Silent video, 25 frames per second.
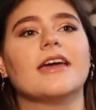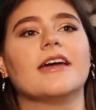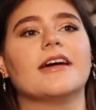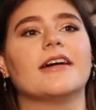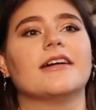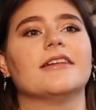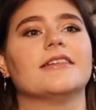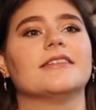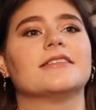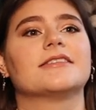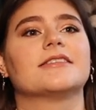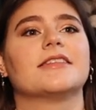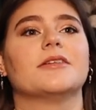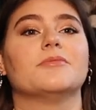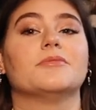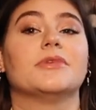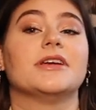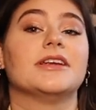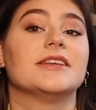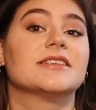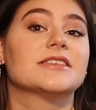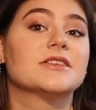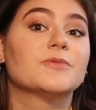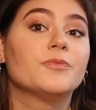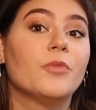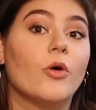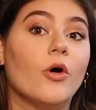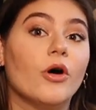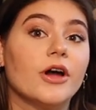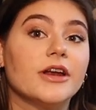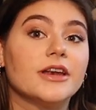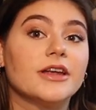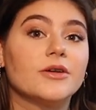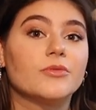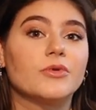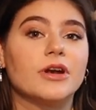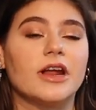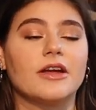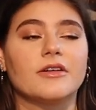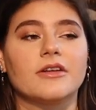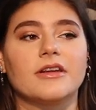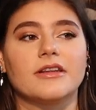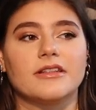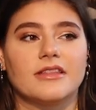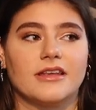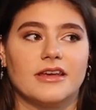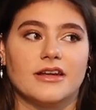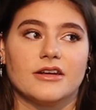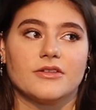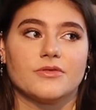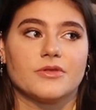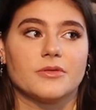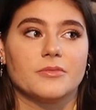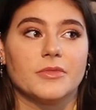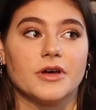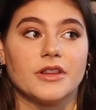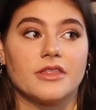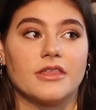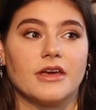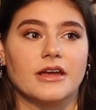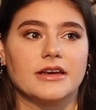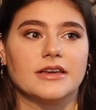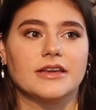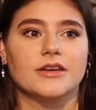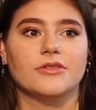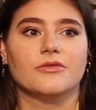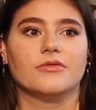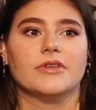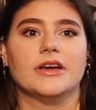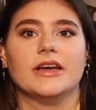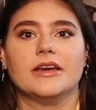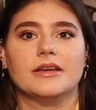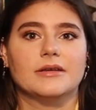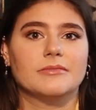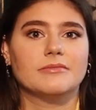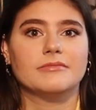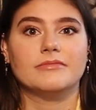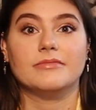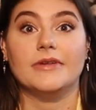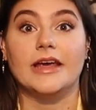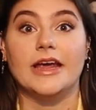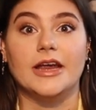and then being disappointed when at the end of the month I didn't read